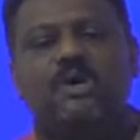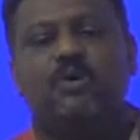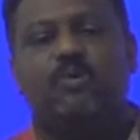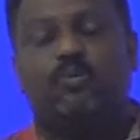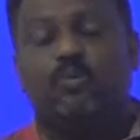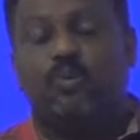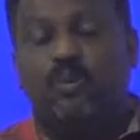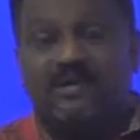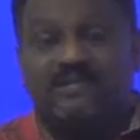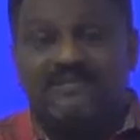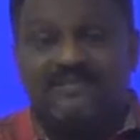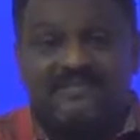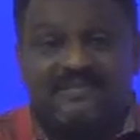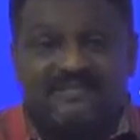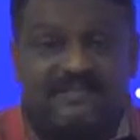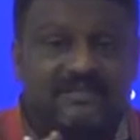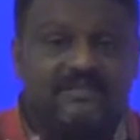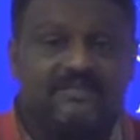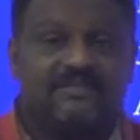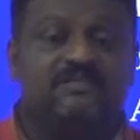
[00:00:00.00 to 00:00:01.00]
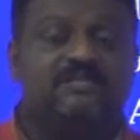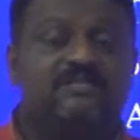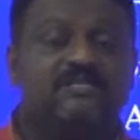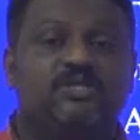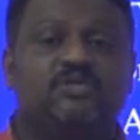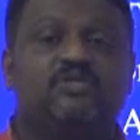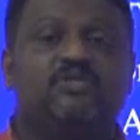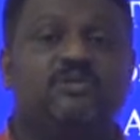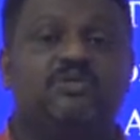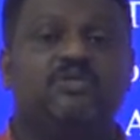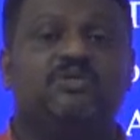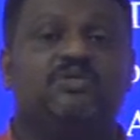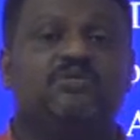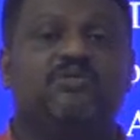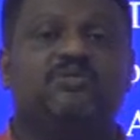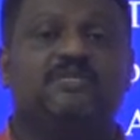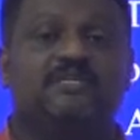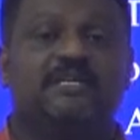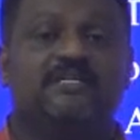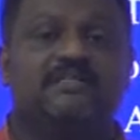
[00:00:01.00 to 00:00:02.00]
Once such situation
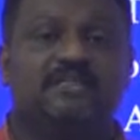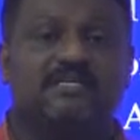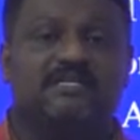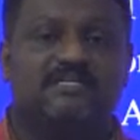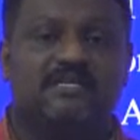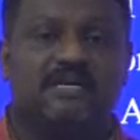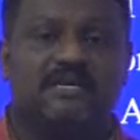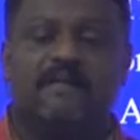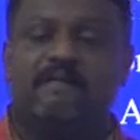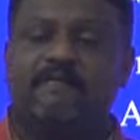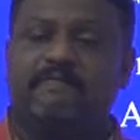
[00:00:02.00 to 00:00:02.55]
was exist,